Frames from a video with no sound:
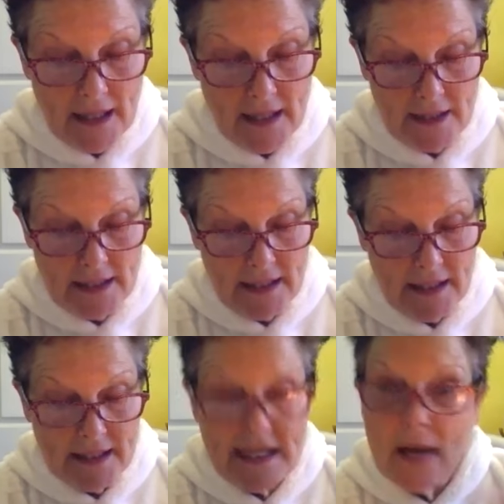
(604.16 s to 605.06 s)

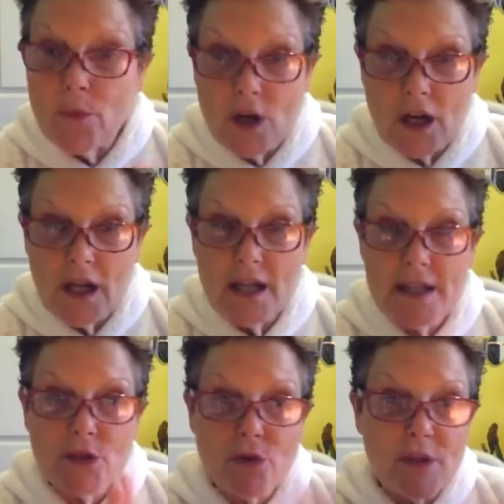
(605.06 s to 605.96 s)
the
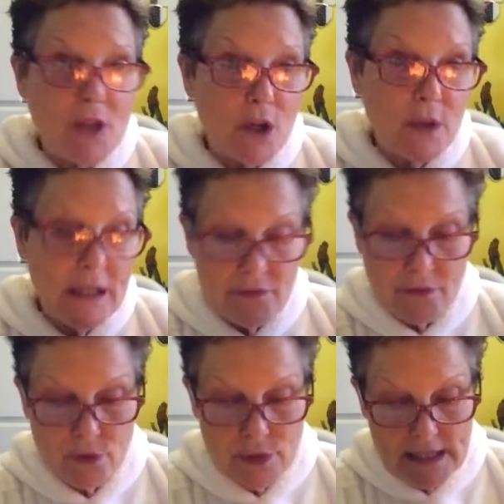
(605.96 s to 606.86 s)
networkers, crypto
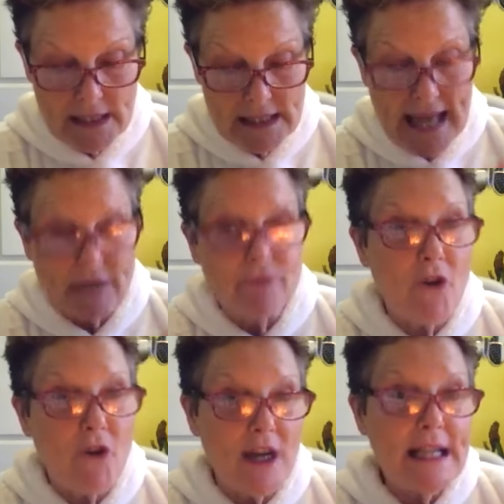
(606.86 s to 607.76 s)
influencers, and
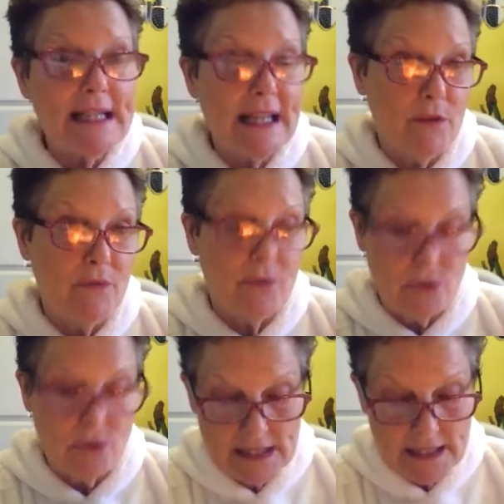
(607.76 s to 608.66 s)
Forex
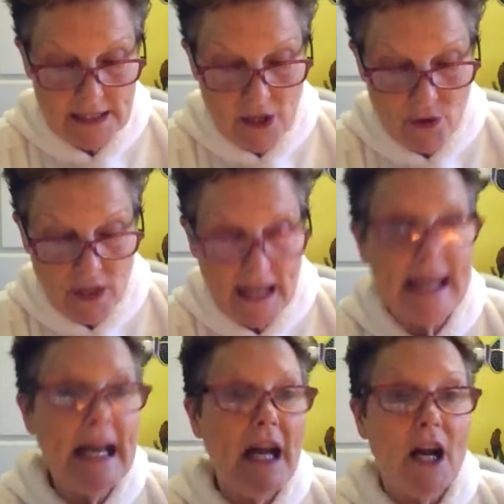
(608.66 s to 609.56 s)
influencers, okay?